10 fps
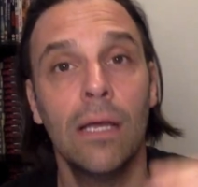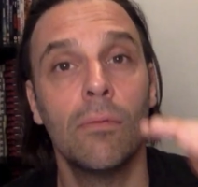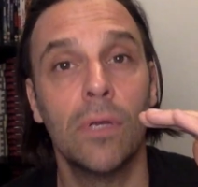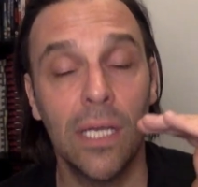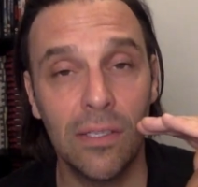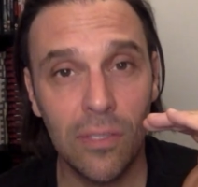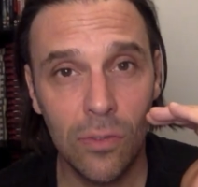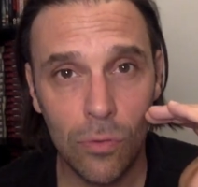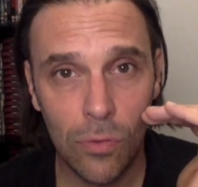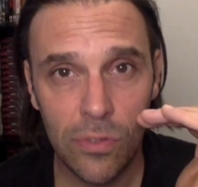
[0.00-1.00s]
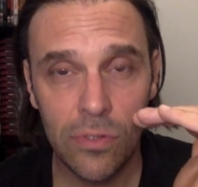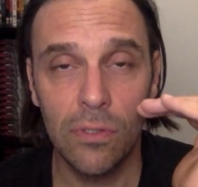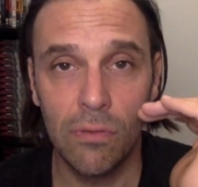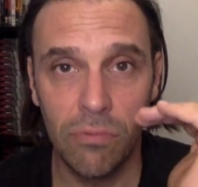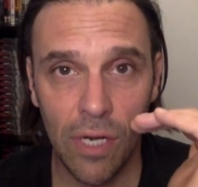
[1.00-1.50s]
When you get to yours,
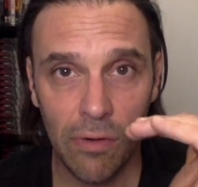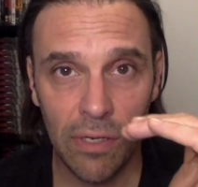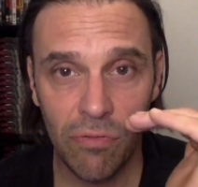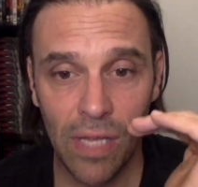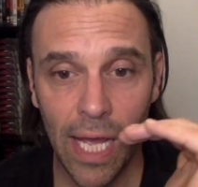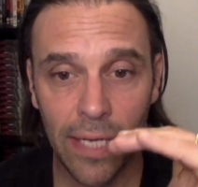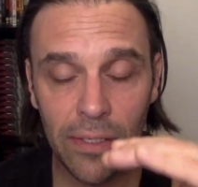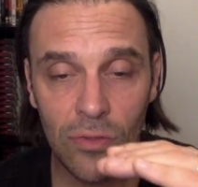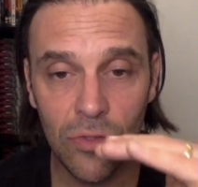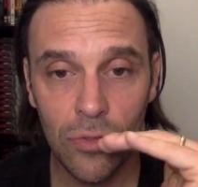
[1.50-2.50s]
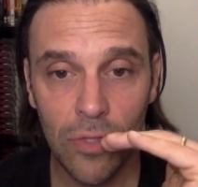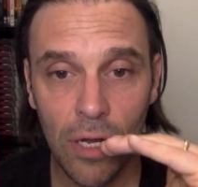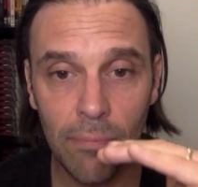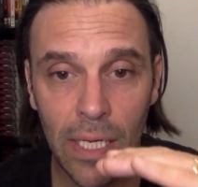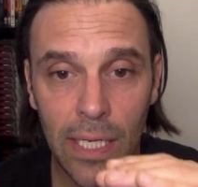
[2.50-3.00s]
you're very flat. Do
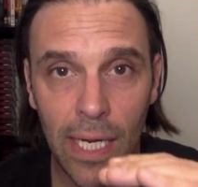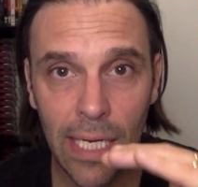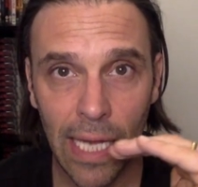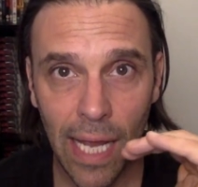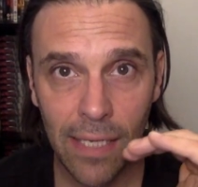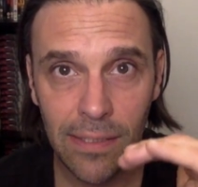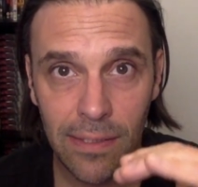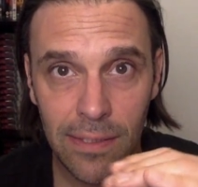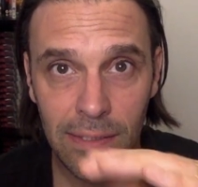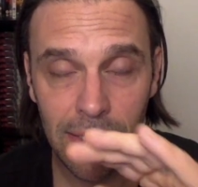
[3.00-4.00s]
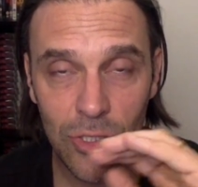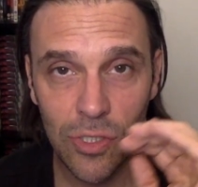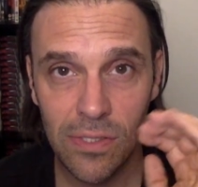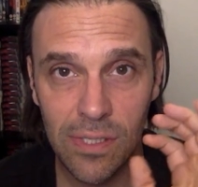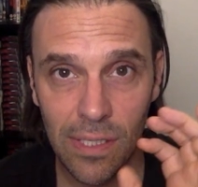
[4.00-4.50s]
not make any acting
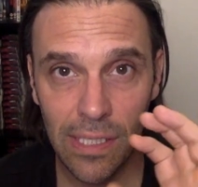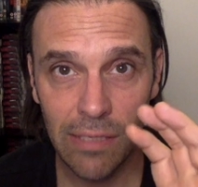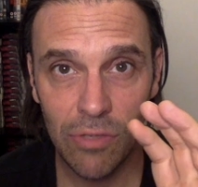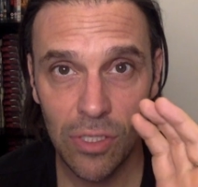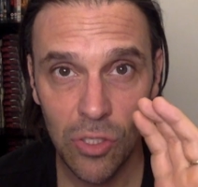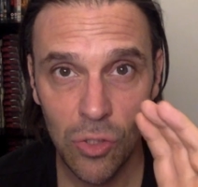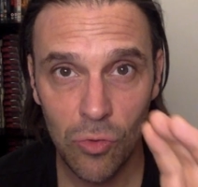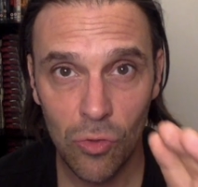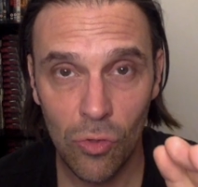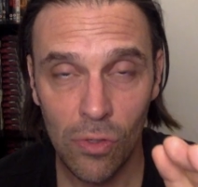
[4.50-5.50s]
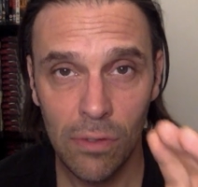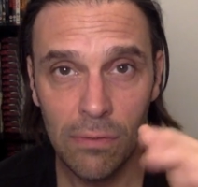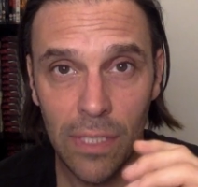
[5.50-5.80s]
decisions. Leave it neutral.